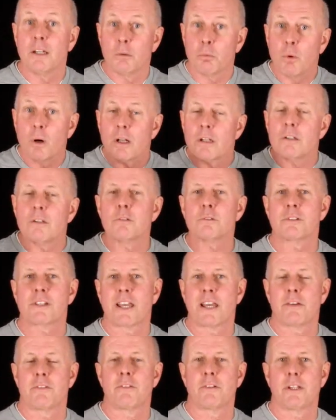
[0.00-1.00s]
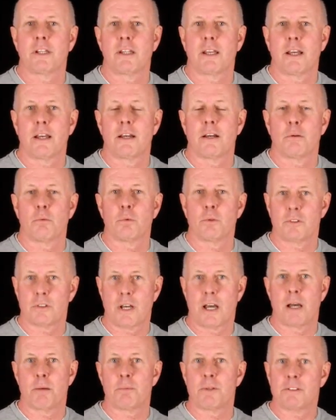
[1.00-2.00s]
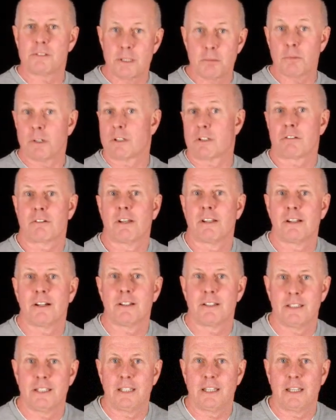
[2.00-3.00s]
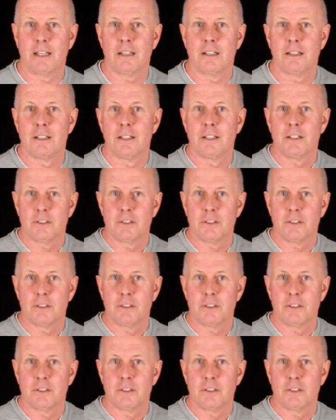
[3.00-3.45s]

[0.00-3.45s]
While the scaffolding was up, it seemed like a great idea